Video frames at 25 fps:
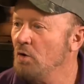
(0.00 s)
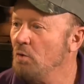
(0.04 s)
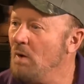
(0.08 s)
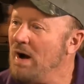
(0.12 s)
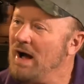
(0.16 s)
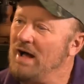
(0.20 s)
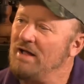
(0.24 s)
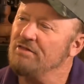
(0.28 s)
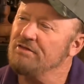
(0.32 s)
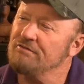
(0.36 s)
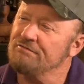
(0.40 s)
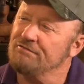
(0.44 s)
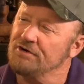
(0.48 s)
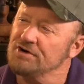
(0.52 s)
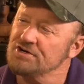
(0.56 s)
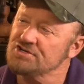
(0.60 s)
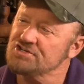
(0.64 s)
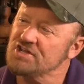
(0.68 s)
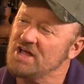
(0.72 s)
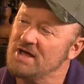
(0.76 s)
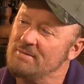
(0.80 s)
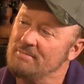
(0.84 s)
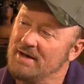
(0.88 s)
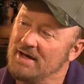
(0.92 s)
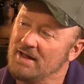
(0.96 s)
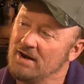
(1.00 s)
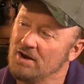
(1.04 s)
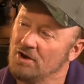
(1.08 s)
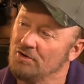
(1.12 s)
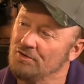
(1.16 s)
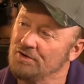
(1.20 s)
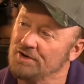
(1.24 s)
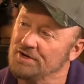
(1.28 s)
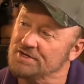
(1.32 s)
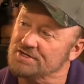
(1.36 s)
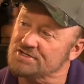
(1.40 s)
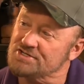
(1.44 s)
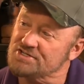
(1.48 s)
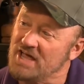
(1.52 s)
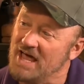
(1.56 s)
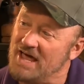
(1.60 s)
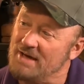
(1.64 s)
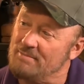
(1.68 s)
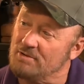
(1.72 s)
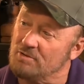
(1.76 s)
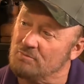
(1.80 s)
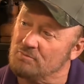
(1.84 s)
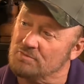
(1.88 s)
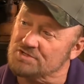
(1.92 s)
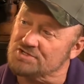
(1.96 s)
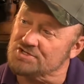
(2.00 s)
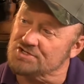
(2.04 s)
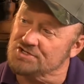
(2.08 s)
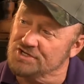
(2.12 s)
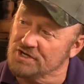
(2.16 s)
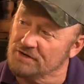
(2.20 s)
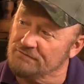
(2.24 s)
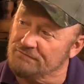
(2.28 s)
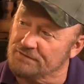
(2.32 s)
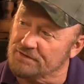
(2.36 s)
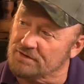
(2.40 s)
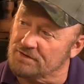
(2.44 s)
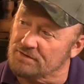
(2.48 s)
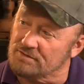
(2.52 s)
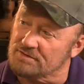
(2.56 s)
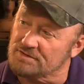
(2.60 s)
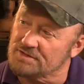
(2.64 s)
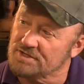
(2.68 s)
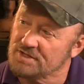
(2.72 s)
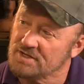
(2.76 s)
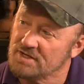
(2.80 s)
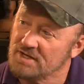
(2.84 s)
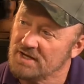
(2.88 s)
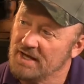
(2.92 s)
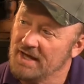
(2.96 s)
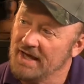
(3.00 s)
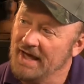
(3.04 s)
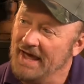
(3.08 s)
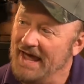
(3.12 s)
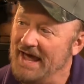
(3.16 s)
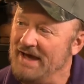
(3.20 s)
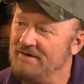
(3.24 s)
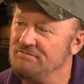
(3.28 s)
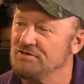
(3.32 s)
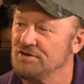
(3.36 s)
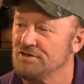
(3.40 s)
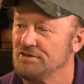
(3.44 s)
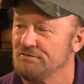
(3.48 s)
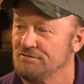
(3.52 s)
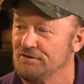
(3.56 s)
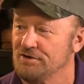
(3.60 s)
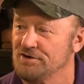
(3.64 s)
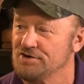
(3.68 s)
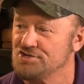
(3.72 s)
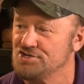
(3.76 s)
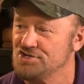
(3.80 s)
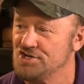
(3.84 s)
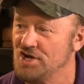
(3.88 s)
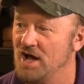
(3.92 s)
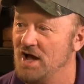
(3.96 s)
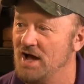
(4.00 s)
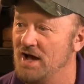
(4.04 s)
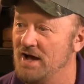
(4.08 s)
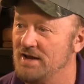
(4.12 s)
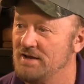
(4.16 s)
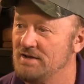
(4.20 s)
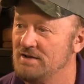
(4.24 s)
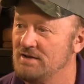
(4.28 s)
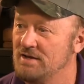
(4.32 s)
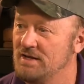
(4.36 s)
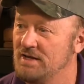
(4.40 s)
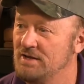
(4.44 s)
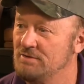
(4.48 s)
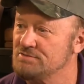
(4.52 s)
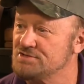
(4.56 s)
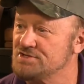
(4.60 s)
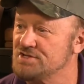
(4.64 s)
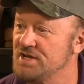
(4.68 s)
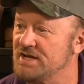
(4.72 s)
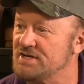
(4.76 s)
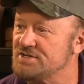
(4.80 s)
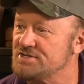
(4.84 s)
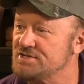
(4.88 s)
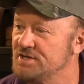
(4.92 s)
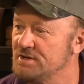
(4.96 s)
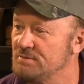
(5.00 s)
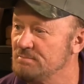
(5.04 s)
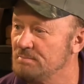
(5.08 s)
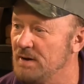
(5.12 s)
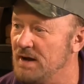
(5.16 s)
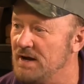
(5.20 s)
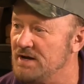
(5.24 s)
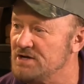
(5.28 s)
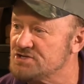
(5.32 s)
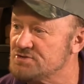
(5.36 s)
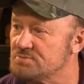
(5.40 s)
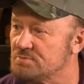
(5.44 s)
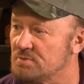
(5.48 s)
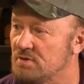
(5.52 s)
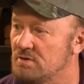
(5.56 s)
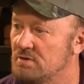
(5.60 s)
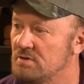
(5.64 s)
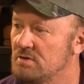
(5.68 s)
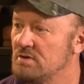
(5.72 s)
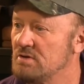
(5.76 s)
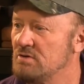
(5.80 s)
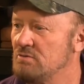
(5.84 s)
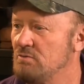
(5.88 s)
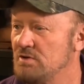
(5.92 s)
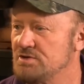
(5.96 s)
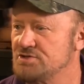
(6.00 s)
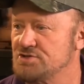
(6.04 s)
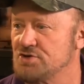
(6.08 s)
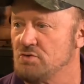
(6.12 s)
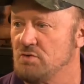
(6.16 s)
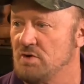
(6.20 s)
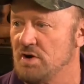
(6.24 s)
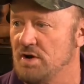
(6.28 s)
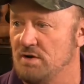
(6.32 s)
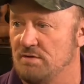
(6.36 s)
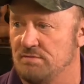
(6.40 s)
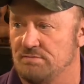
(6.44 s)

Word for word: While the first time I loaded a Sabot was difficult, after the first shot, it was next to impossible. What's going